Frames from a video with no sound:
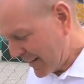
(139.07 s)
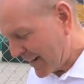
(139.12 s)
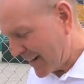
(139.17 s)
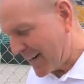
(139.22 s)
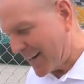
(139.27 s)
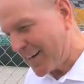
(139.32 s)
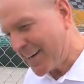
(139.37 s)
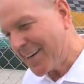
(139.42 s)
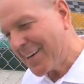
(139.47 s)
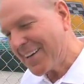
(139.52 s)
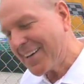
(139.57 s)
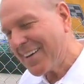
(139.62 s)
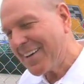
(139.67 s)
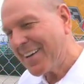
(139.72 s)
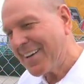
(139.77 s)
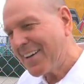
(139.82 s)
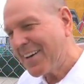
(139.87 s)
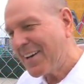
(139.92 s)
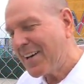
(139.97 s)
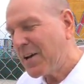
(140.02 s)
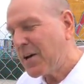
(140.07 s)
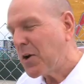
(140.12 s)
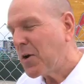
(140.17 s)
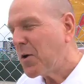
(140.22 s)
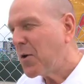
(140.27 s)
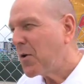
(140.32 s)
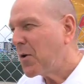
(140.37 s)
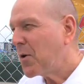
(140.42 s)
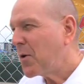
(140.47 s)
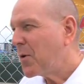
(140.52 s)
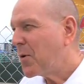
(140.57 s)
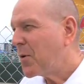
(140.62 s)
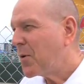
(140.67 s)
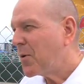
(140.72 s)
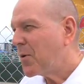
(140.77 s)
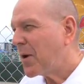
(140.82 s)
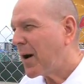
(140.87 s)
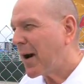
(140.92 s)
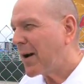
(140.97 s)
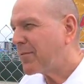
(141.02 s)
Uh,
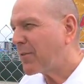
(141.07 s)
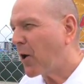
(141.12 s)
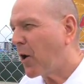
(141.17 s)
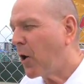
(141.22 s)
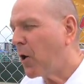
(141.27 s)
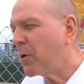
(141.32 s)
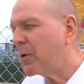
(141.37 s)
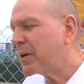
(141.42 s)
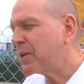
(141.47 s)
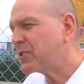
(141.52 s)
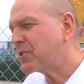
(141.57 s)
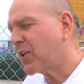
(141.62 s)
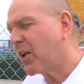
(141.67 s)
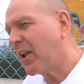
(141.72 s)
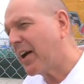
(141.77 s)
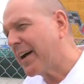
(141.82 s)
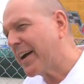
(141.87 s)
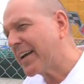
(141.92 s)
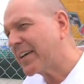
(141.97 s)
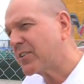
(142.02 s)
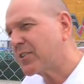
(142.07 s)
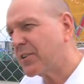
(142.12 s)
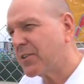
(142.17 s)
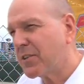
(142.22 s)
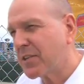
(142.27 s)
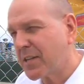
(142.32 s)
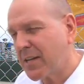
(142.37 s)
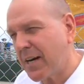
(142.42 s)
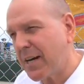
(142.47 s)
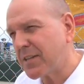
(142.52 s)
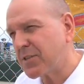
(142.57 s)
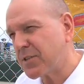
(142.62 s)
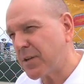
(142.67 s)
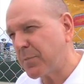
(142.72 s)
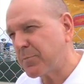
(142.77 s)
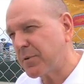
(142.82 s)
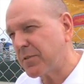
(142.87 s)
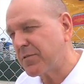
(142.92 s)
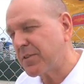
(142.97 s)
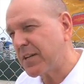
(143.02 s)
I've always liked the
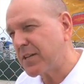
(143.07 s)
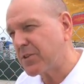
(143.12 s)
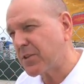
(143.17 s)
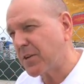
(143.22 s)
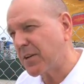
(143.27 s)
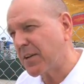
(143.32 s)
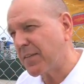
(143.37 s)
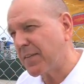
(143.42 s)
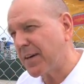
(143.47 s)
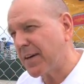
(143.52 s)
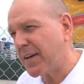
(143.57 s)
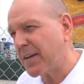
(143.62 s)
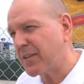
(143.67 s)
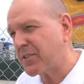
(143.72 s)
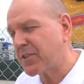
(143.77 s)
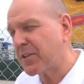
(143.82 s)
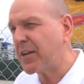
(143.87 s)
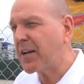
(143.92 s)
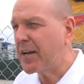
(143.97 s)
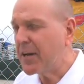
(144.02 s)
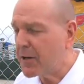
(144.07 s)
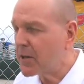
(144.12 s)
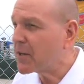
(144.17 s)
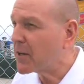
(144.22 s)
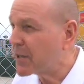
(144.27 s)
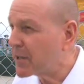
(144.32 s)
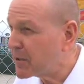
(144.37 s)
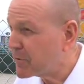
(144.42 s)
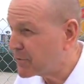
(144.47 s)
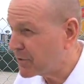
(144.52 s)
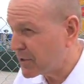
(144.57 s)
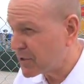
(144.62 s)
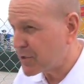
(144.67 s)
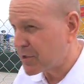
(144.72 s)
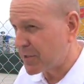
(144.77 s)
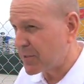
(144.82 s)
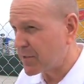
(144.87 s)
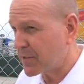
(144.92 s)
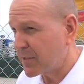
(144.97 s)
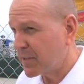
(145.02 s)
concept of diesel in that it's inherently
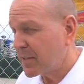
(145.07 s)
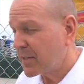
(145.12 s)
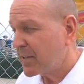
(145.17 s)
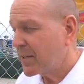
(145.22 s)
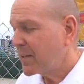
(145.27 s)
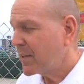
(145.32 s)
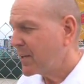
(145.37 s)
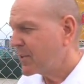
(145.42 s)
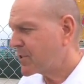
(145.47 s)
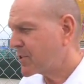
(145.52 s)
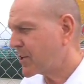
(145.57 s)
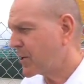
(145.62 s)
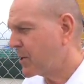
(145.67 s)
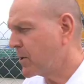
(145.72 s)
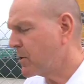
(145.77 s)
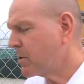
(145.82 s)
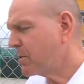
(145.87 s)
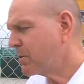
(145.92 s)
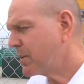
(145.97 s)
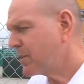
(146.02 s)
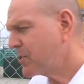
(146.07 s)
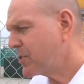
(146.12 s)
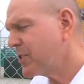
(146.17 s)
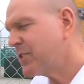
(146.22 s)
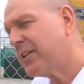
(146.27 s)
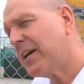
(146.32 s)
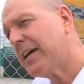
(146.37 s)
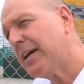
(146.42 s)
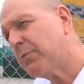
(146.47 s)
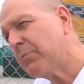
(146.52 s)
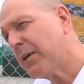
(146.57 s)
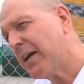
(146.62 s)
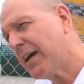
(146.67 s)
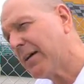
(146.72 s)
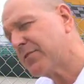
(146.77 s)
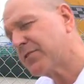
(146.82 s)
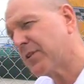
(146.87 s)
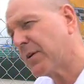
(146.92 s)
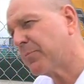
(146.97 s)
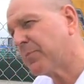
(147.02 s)
efficient. So today we
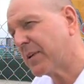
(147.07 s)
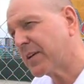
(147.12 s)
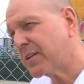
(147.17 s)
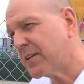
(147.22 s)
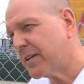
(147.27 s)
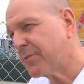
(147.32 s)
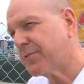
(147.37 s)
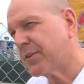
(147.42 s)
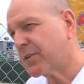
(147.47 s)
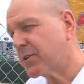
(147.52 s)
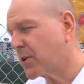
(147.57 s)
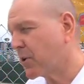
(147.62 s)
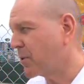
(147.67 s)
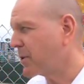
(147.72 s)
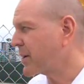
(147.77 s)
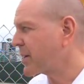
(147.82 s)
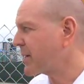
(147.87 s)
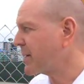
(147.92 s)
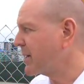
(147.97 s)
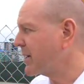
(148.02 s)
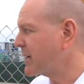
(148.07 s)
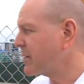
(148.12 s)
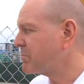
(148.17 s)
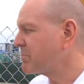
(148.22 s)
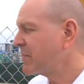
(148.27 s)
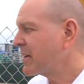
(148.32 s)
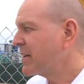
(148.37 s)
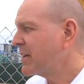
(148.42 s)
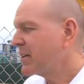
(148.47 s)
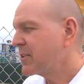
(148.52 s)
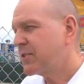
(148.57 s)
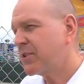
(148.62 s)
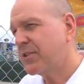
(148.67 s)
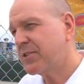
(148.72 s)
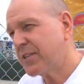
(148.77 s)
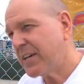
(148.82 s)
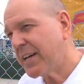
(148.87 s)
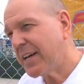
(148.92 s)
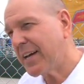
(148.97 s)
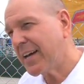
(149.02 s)
have something different going on.
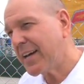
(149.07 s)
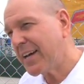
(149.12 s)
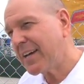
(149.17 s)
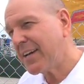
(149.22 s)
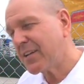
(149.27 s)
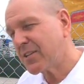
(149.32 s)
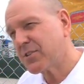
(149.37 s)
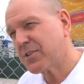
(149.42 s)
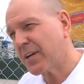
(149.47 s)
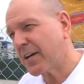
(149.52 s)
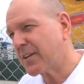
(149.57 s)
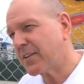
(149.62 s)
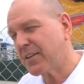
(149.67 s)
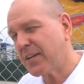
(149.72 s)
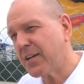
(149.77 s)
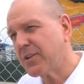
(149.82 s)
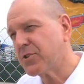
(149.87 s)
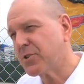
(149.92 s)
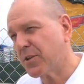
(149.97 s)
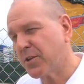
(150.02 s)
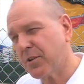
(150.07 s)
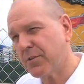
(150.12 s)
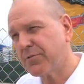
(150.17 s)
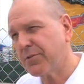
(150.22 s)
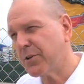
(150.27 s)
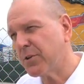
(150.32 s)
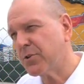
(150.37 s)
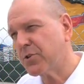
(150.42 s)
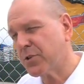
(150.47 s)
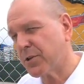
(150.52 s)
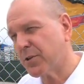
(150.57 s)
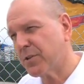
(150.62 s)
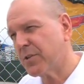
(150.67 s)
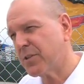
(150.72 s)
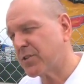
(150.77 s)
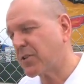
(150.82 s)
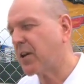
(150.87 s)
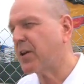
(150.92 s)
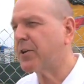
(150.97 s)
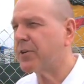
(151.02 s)
Today, it's like the engine of the future
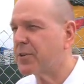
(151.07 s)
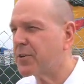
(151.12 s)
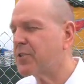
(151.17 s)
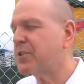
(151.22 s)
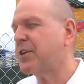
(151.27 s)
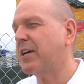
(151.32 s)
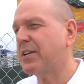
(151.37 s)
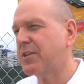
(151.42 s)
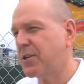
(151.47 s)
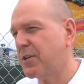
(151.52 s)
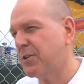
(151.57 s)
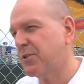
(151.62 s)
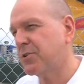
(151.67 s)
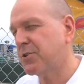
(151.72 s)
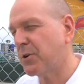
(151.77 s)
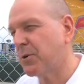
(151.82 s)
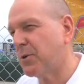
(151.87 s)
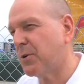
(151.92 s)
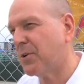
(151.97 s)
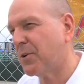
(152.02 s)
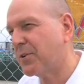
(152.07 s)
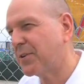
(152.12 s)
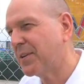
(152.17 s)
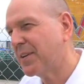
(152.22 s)
is 110 years old.